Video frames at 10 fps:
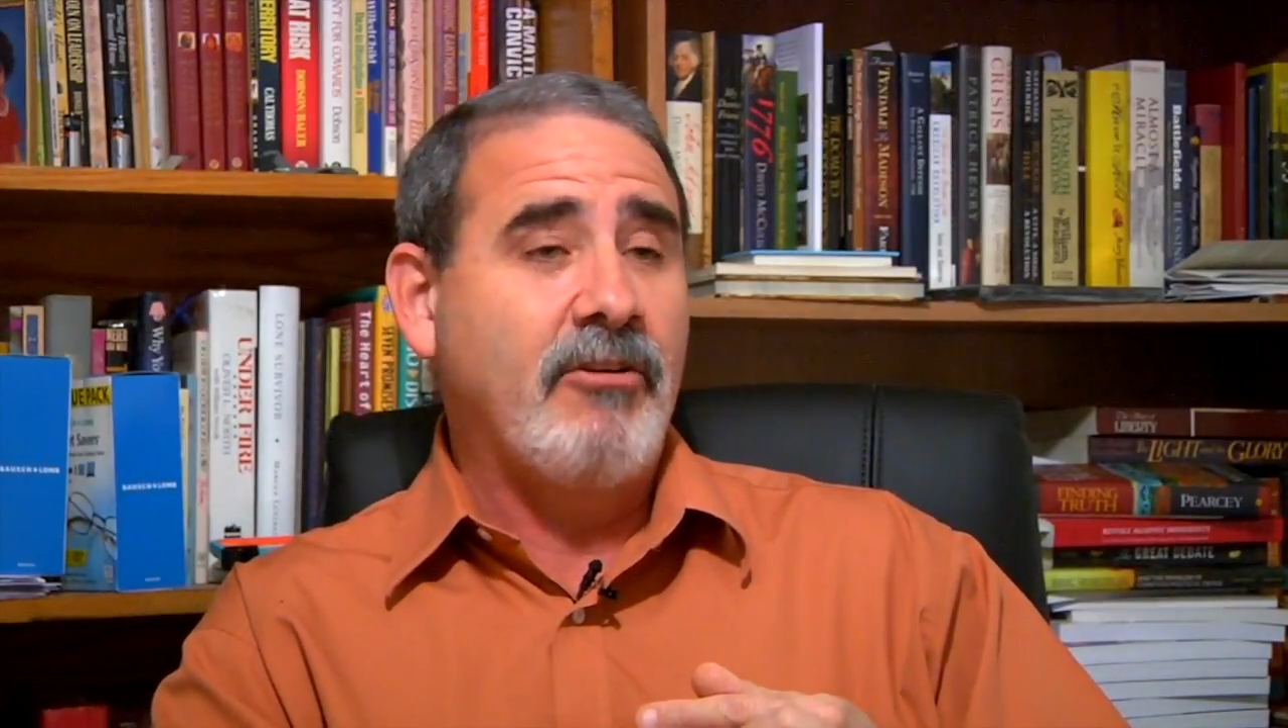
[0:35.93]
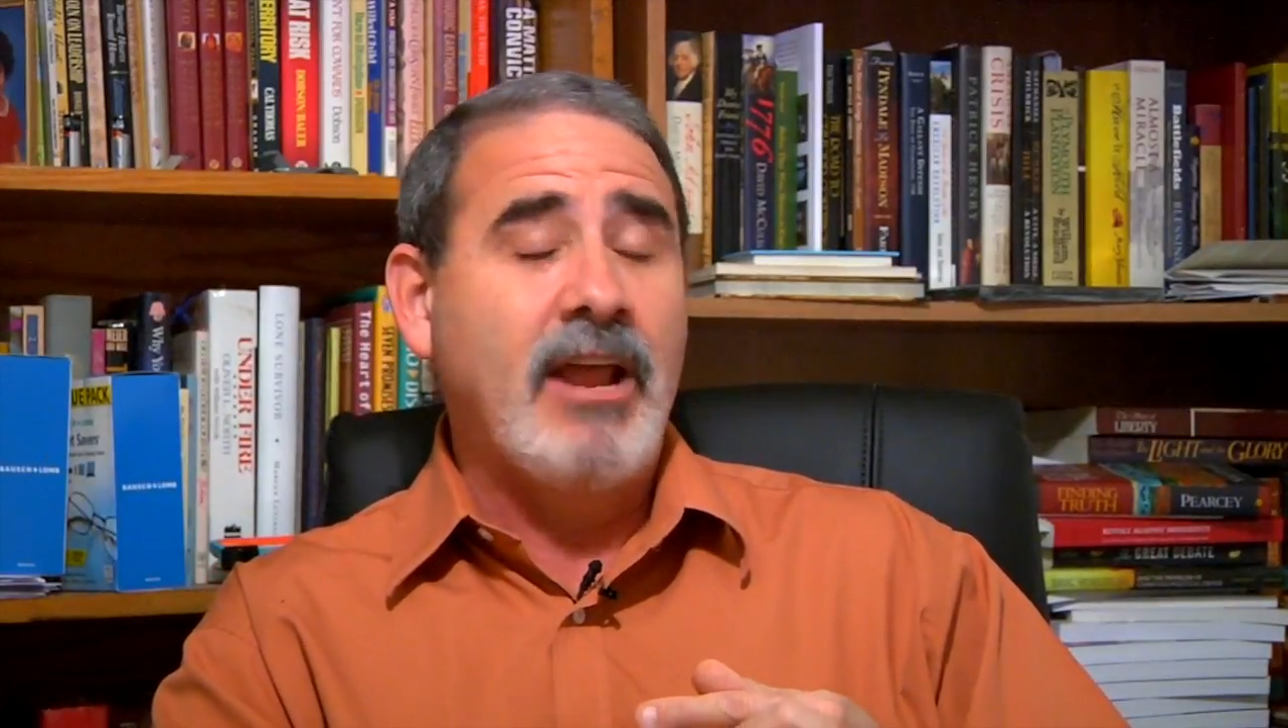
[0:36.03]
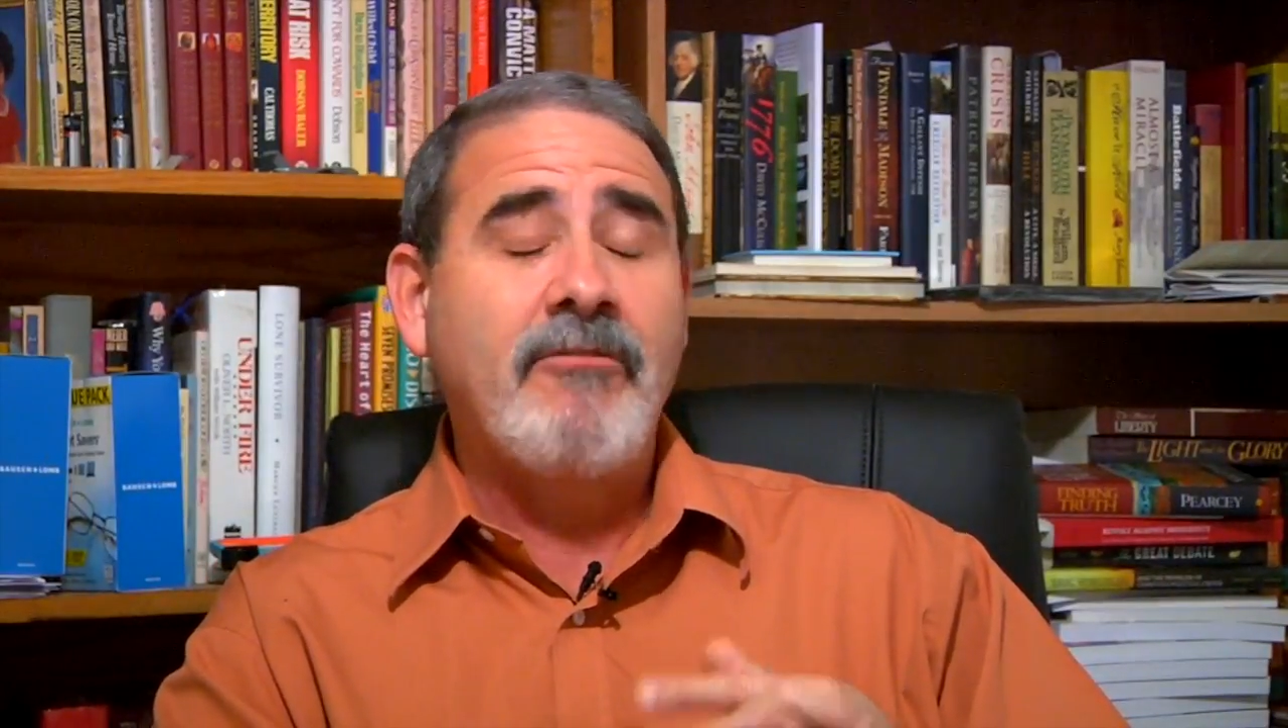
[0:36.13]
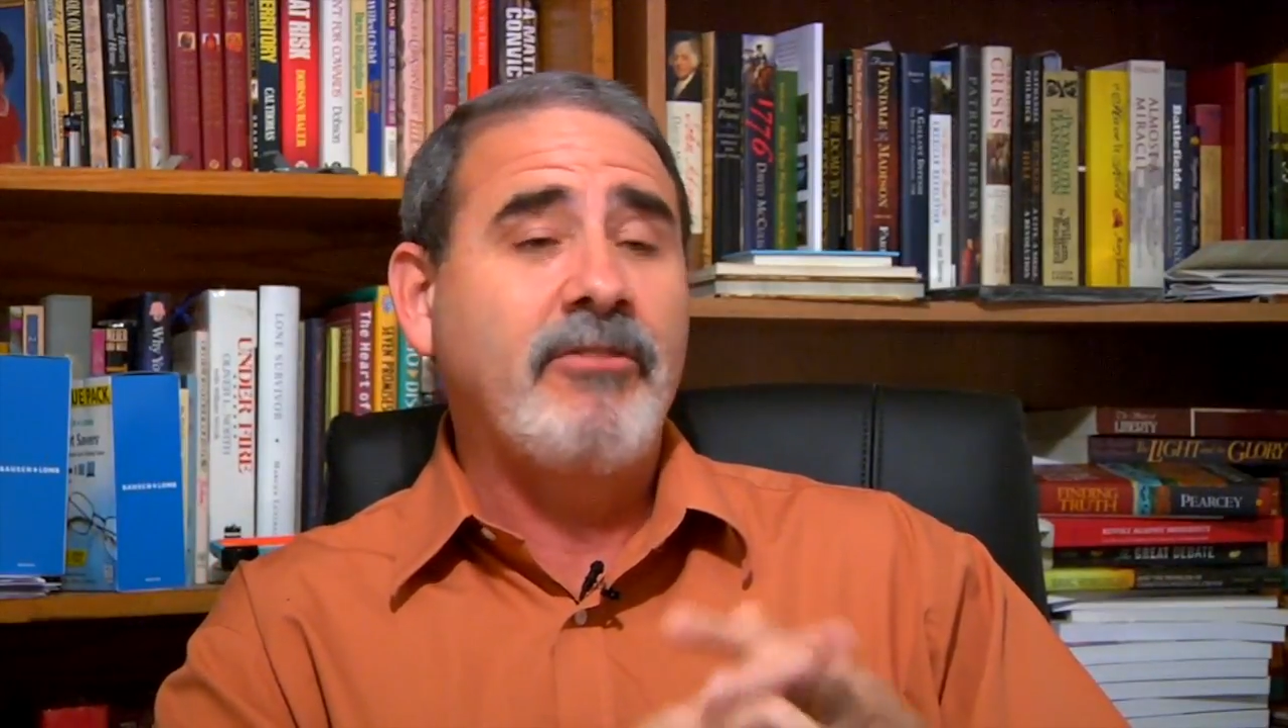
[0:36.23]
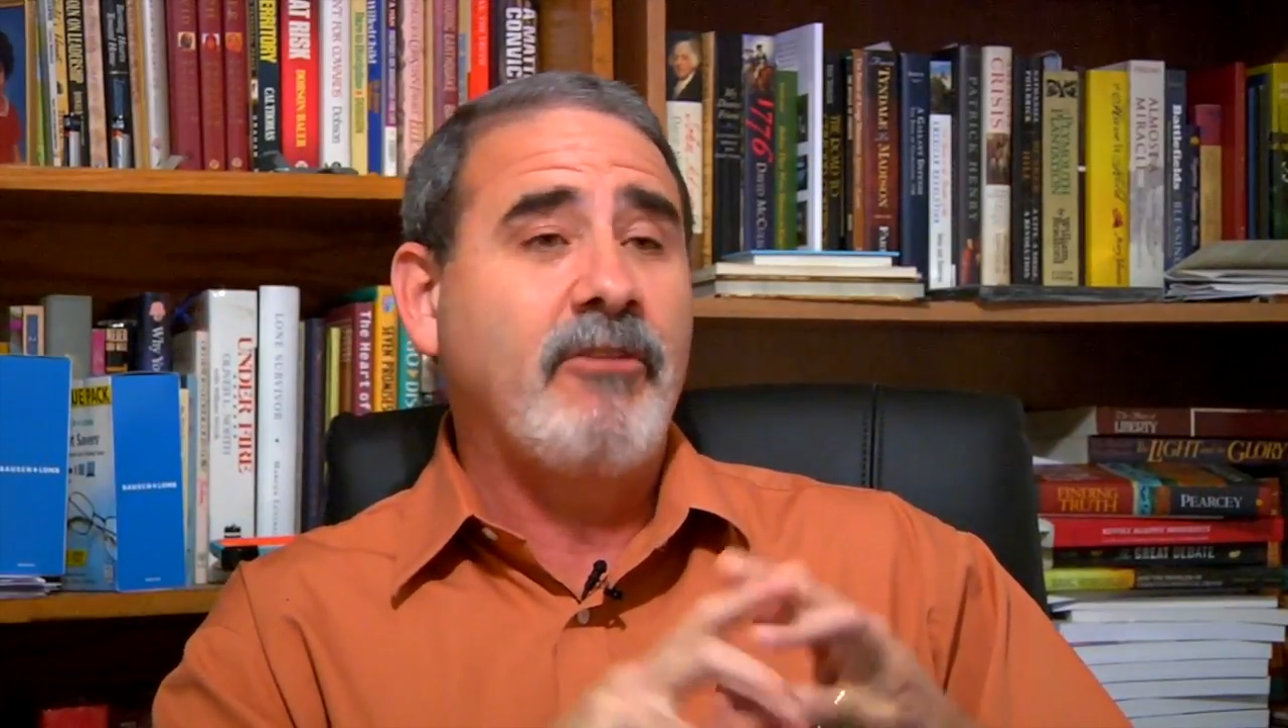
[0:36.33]

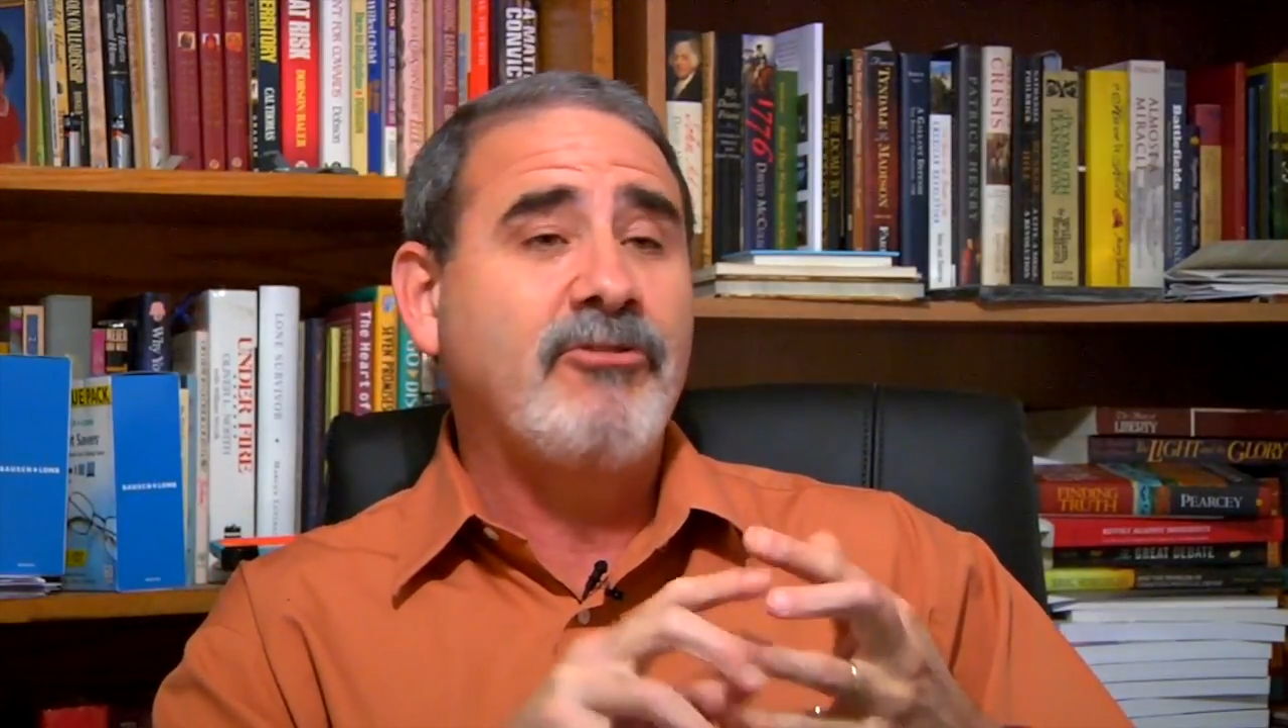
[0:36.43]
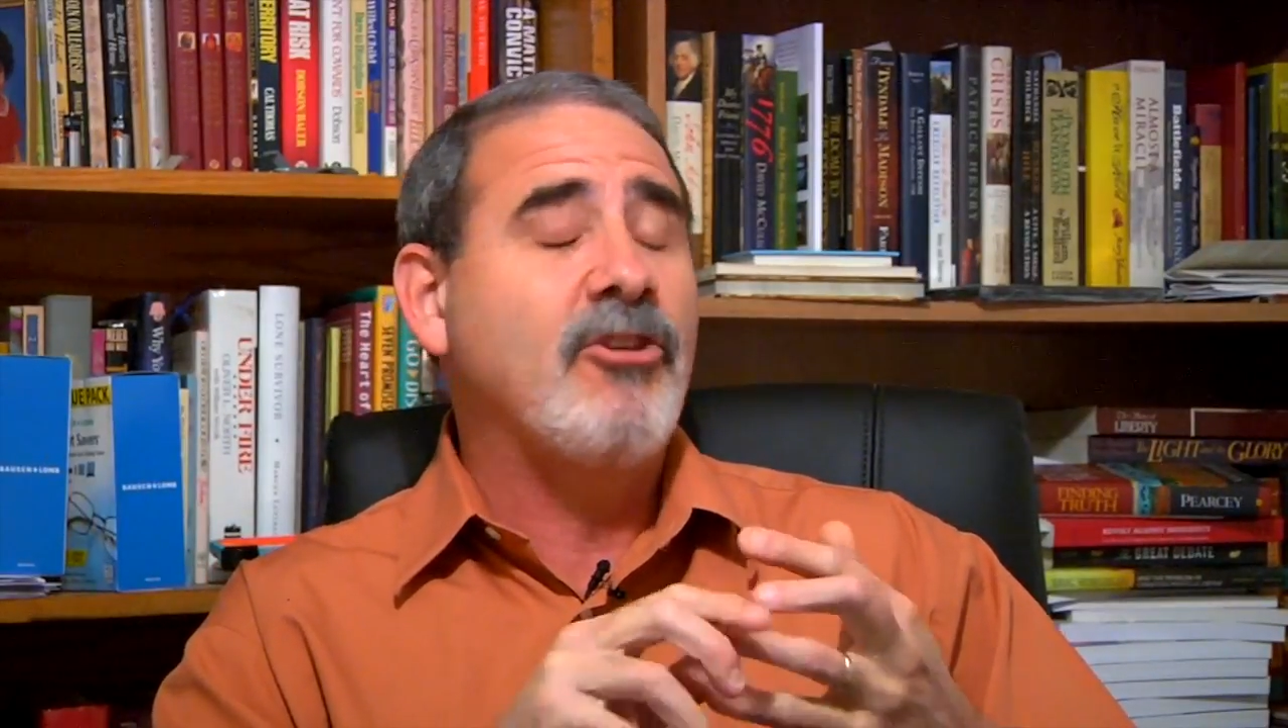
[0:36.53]
They've